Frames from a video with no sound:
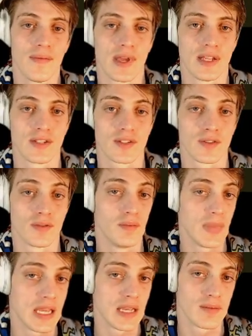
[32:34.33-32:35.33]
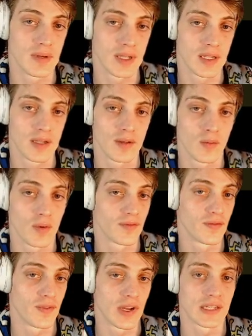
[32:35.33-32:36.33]
And so maybe we're
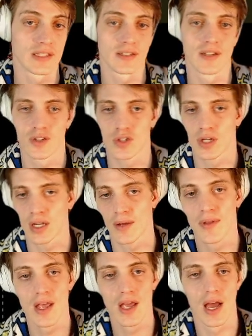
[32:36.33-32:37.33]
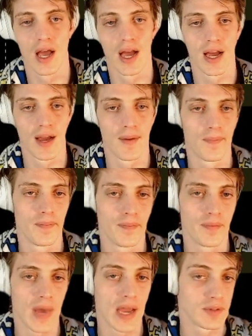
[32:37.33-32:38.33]
fucked. Not kidding.
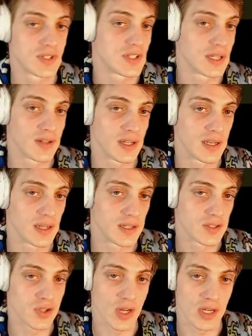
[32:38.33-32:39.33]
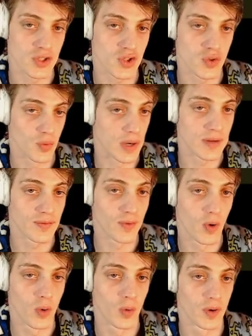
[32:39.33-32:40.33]
I would say that it is a
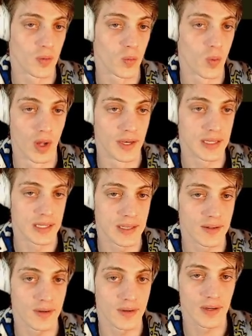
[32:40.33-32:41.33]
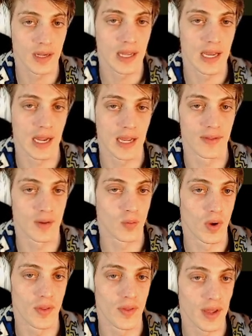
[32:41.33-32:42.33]
straightforward one here and then
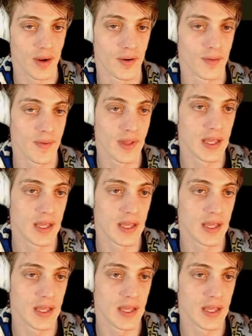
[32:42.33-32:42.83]
one there.